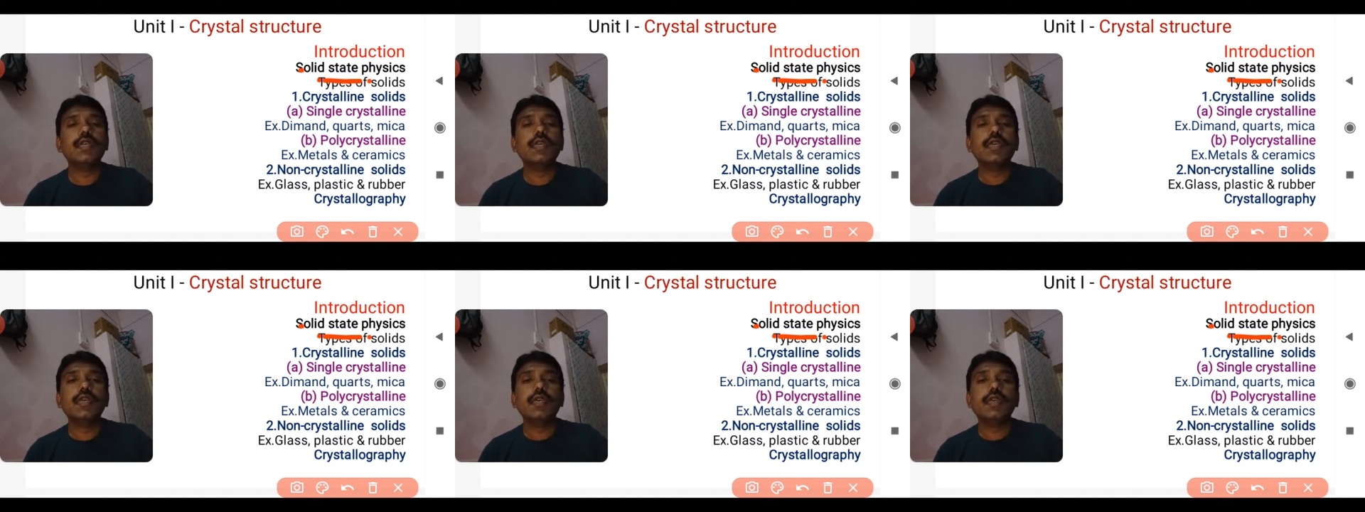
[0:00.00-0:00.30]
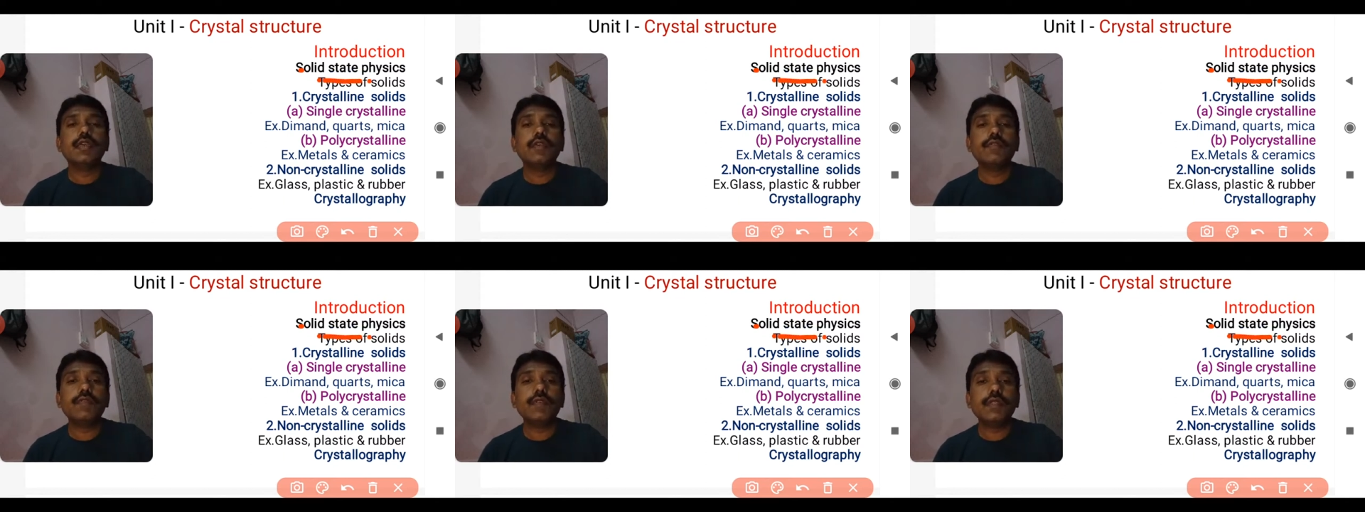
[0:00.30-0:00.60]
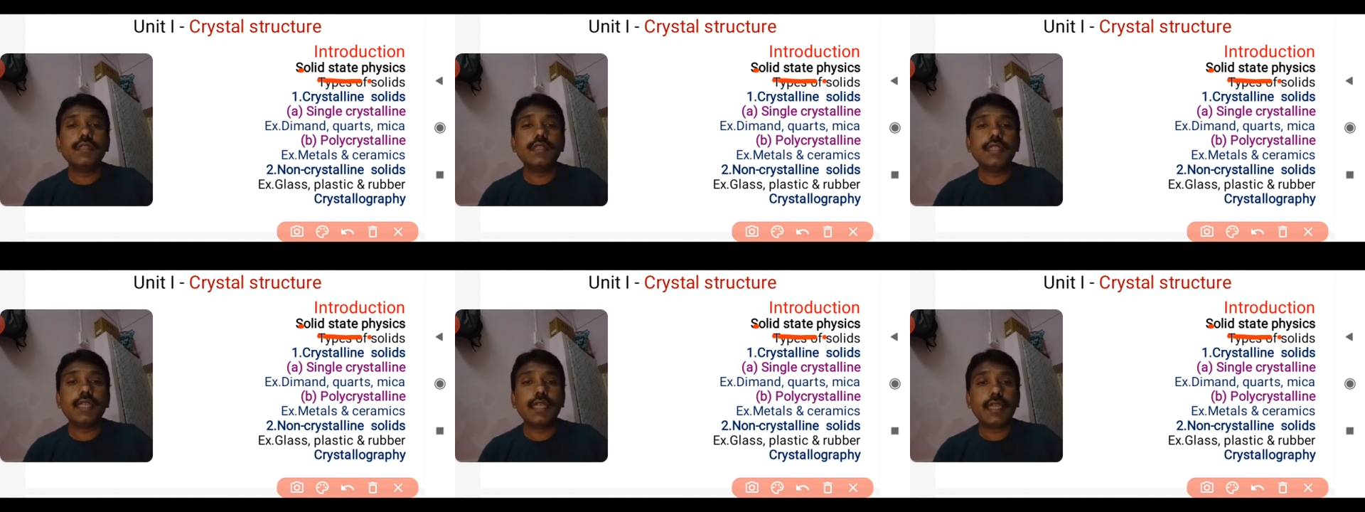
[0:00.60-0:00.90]
with
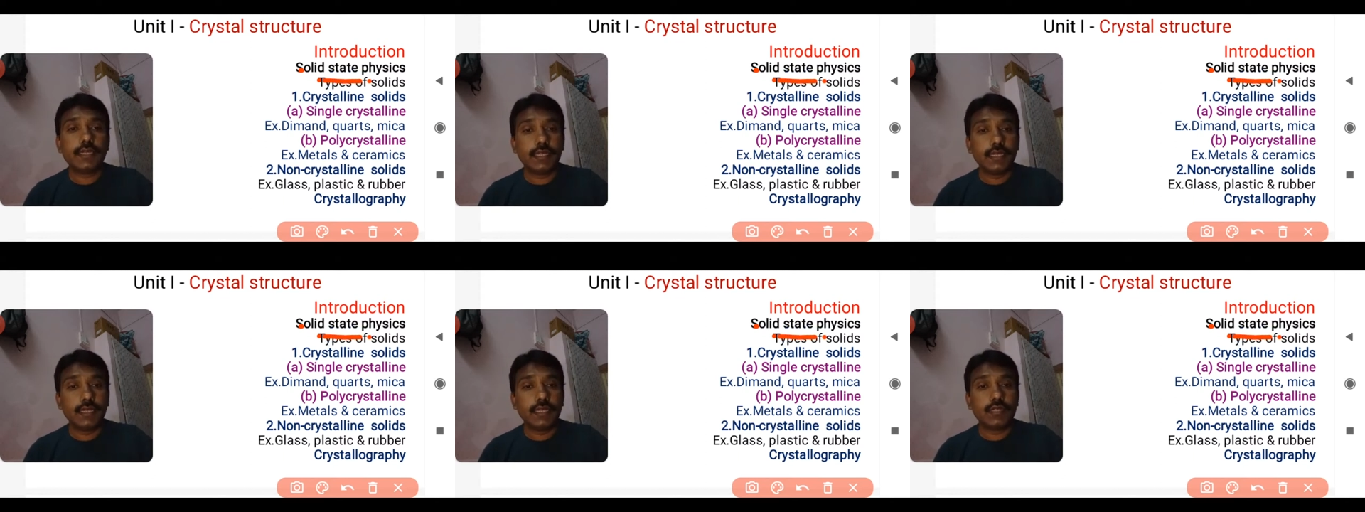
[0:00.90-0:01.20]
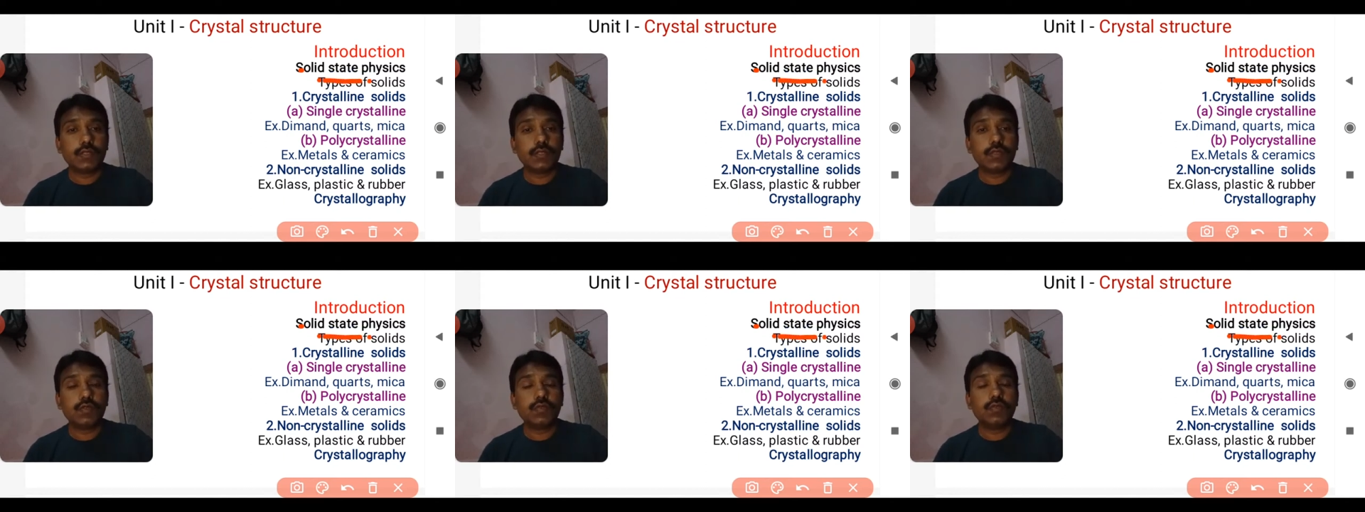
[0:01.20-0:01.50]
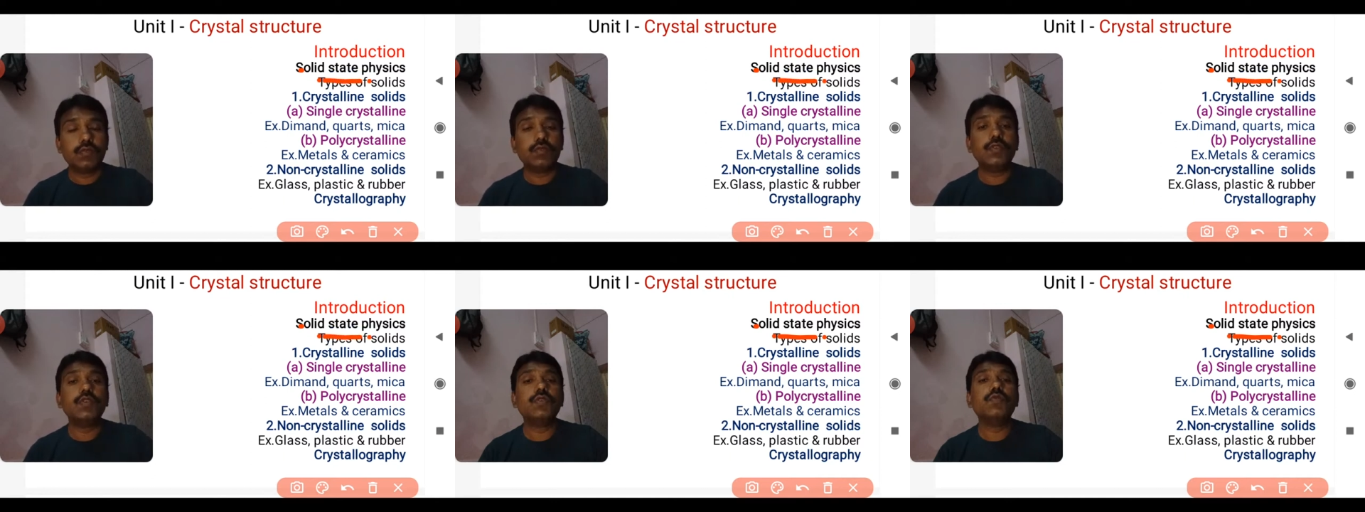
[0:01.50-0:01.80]
that case
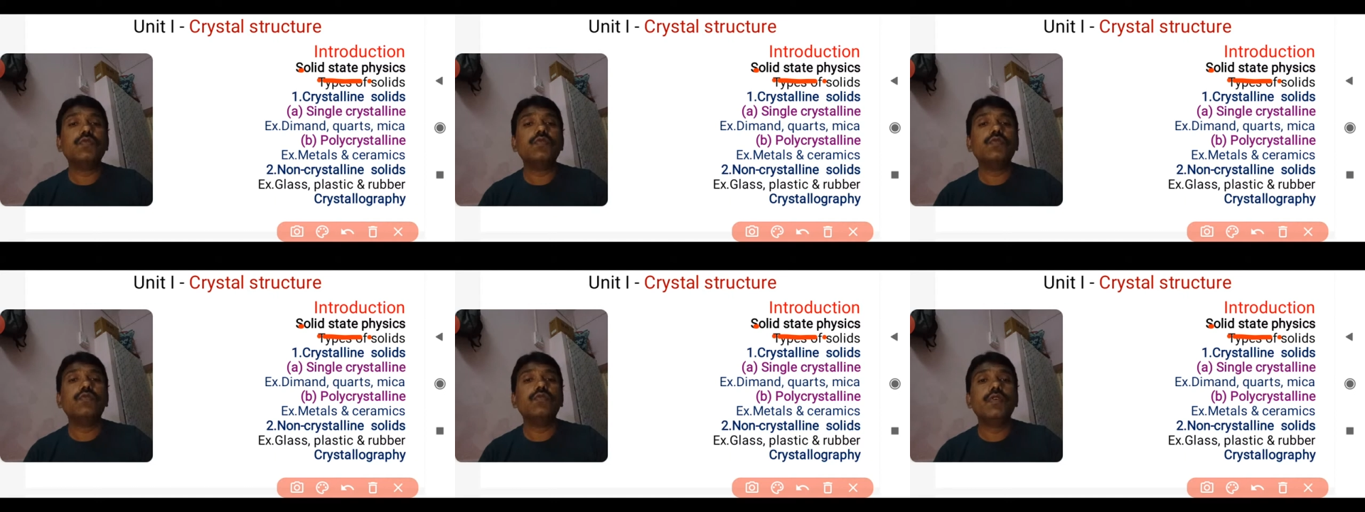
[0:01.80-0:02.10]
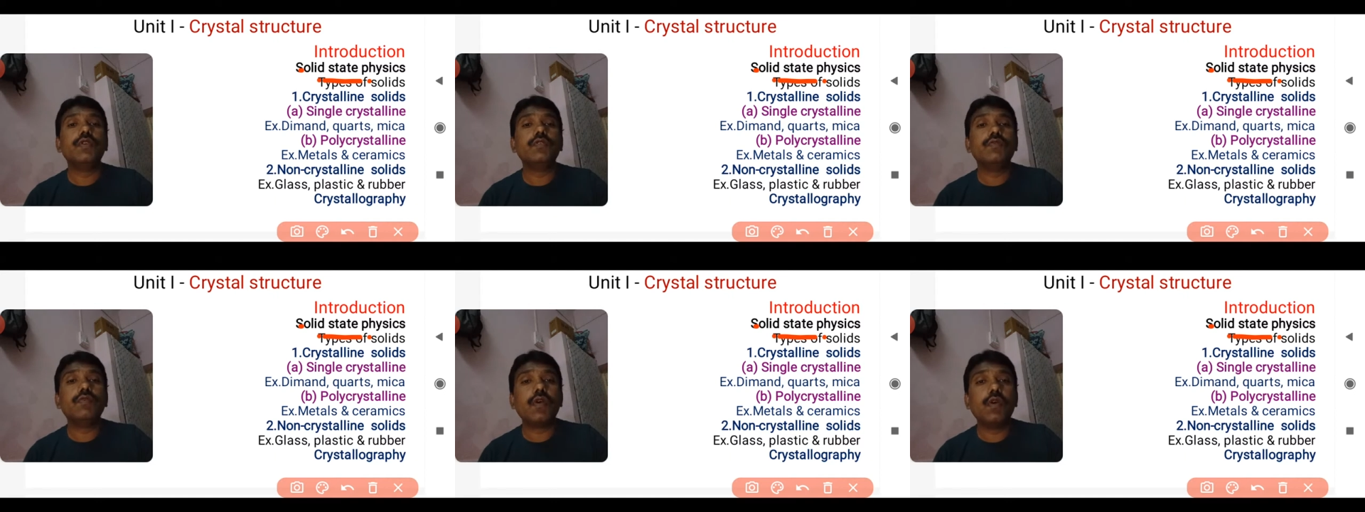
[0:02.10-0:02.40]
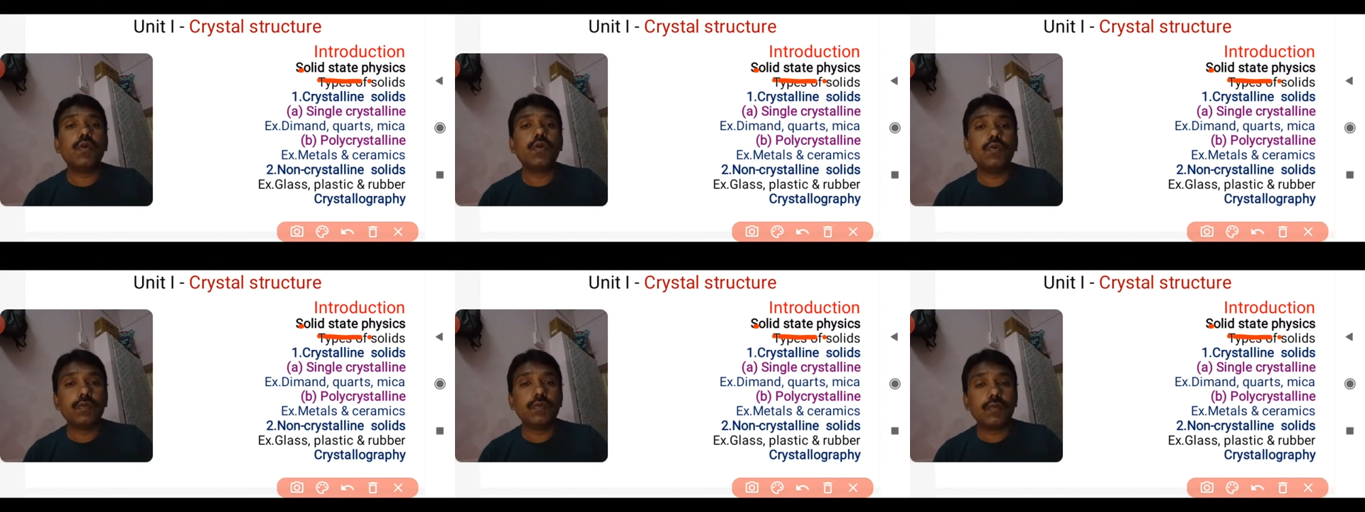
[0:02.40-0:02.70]
we found
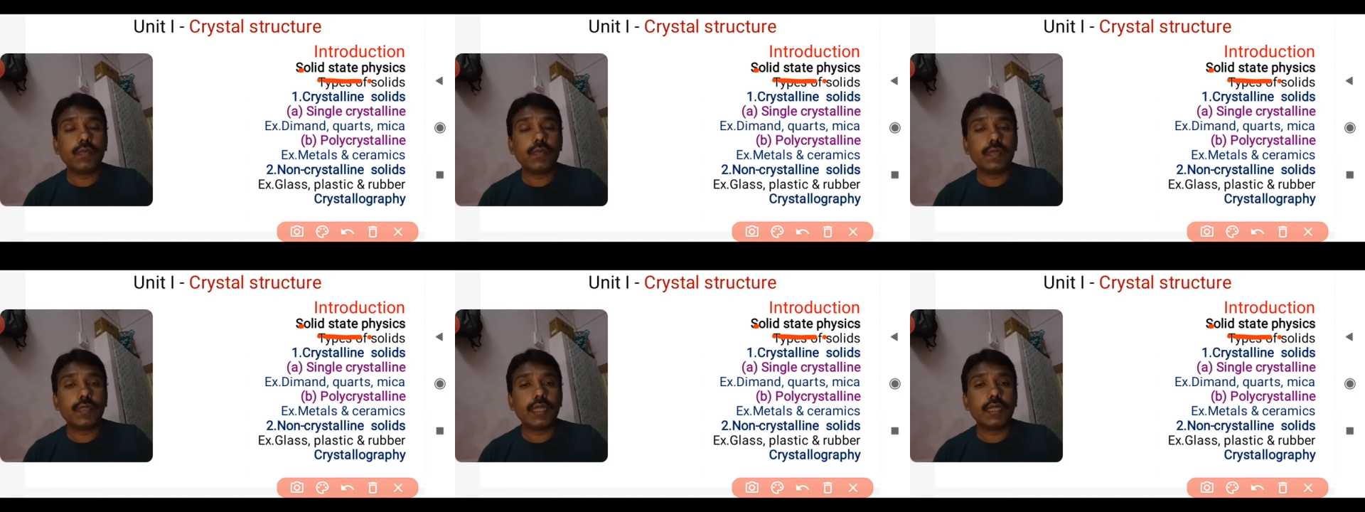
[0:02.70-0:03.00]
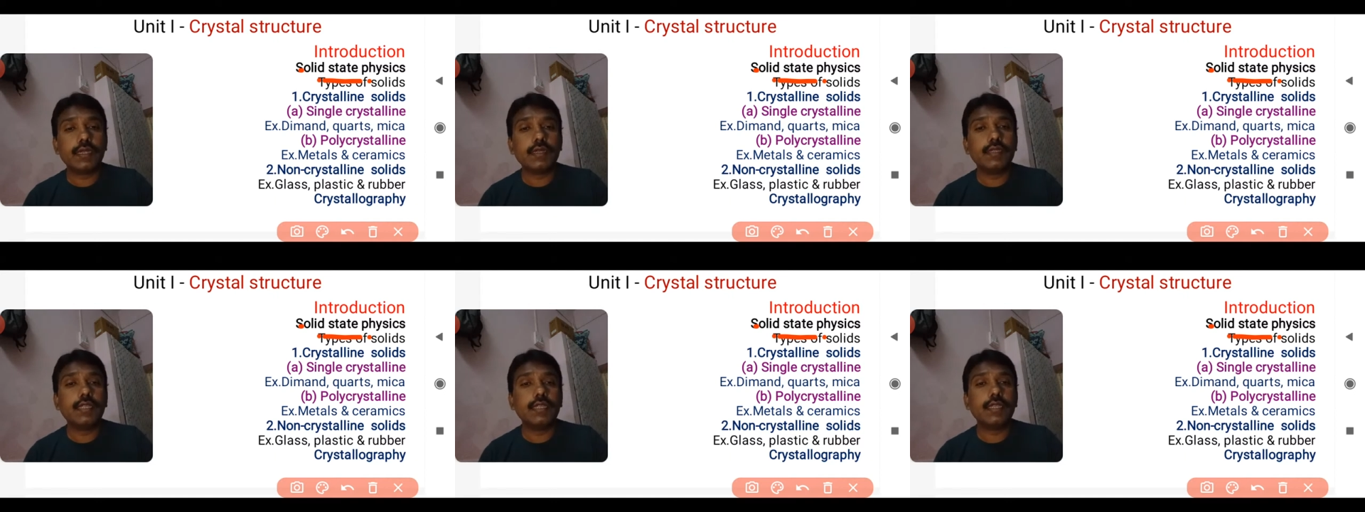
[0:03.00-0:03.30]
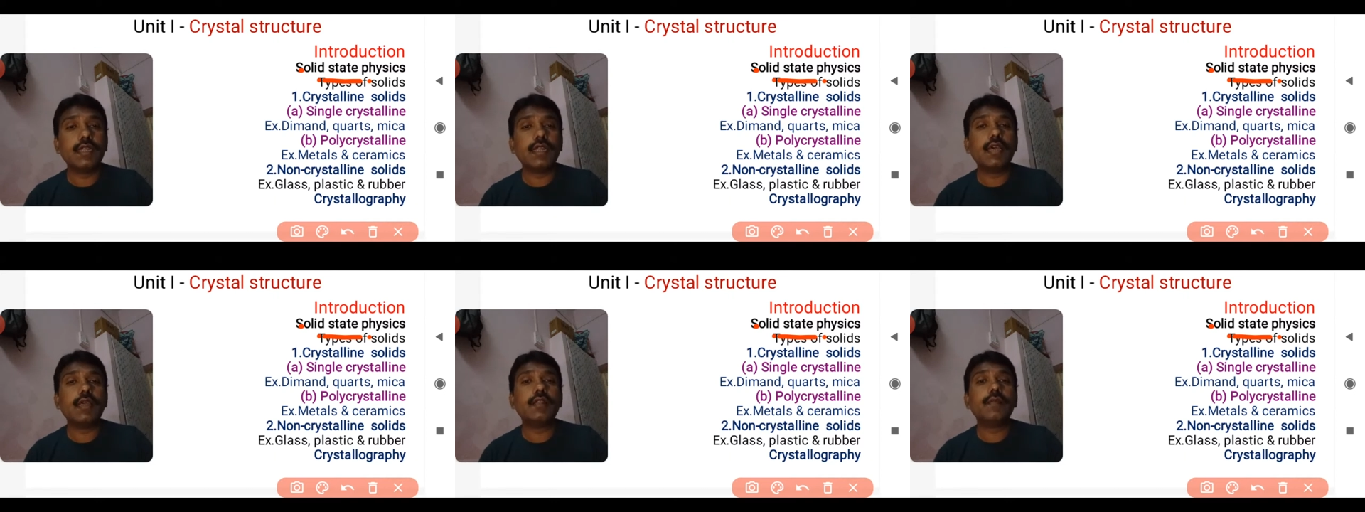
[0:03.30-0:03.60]
that there are